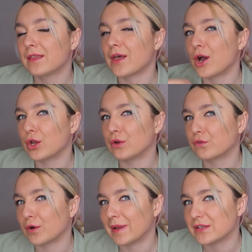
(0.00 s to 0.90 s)
that are good
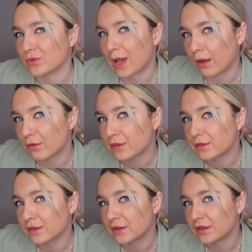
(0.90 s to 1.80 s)
for our mental
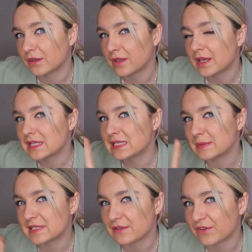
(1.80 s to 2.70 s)
health.
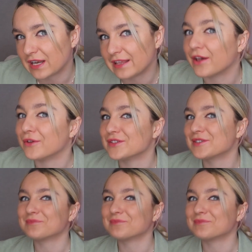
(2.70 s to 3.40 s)
Specifically those.